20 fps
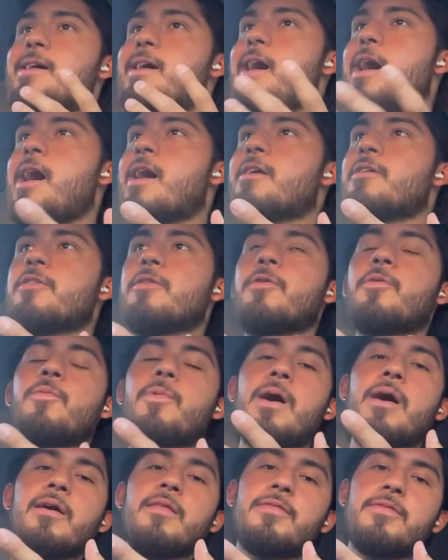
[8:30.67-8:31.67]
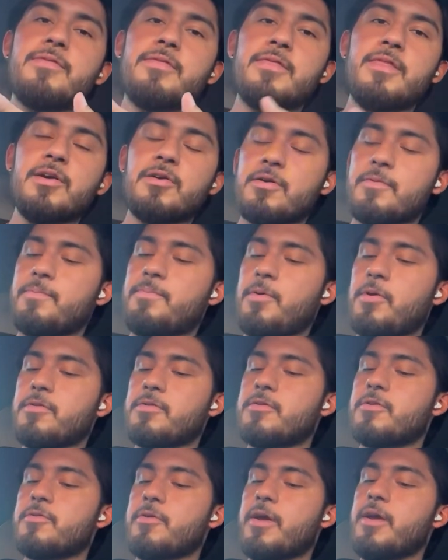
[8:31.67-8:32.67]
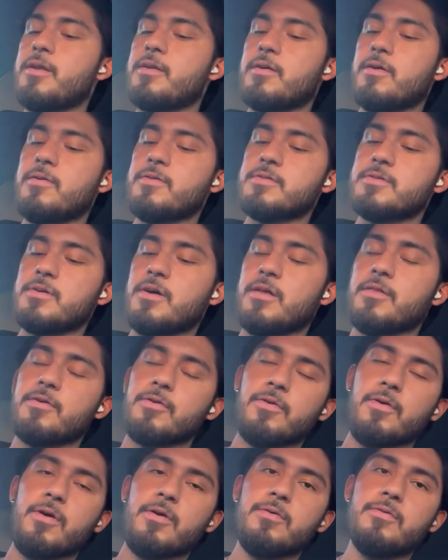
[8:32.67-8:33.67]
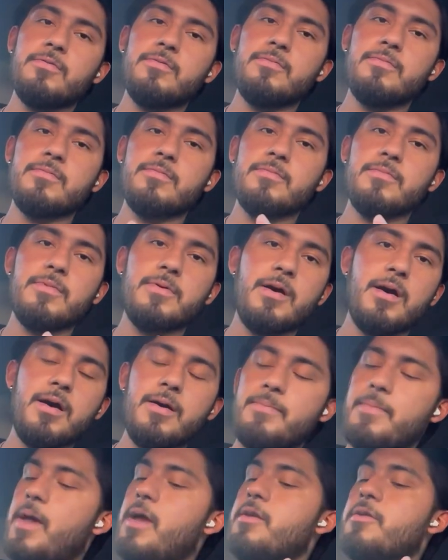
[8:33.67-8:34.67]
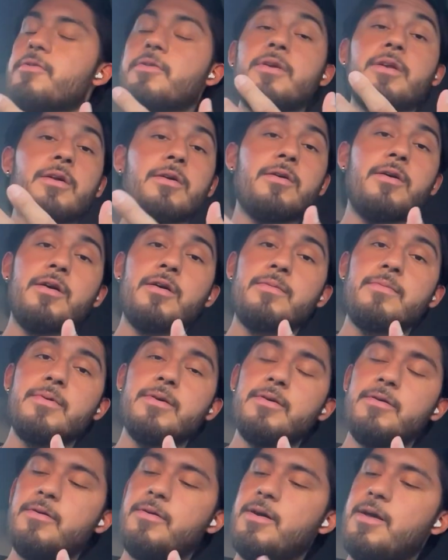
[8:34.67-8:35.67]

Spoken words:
I don't know, while they're both great notes on their own, mandarin and caramel,